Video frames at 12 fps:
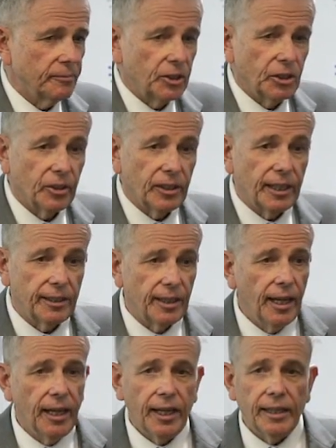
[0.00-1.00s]

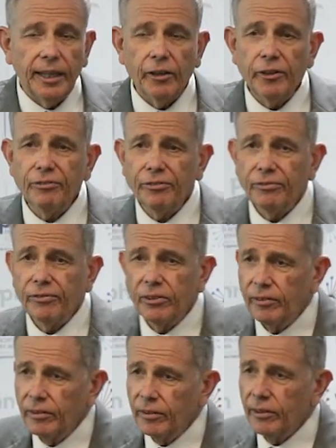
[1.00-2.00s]
Now, if
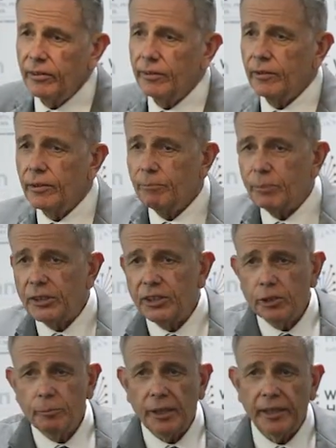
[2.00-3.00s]
the
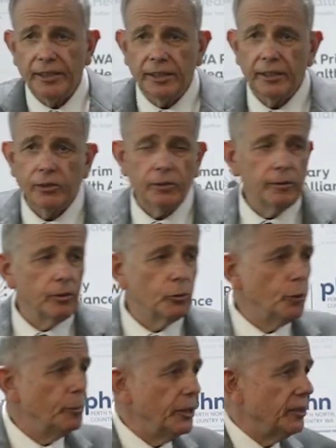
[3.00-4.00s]
participating
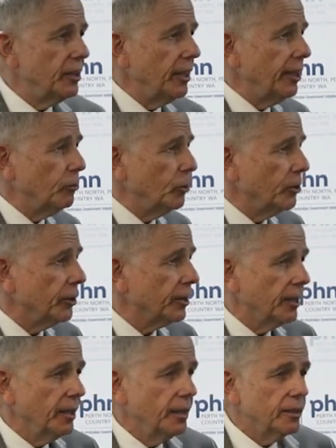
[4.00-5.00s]
group in the
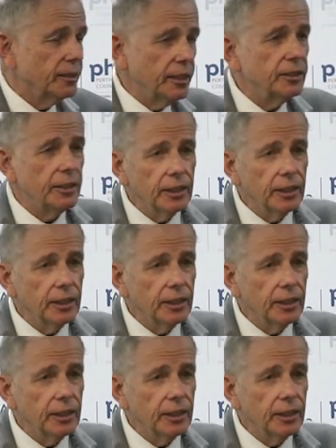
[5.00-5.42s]
network says,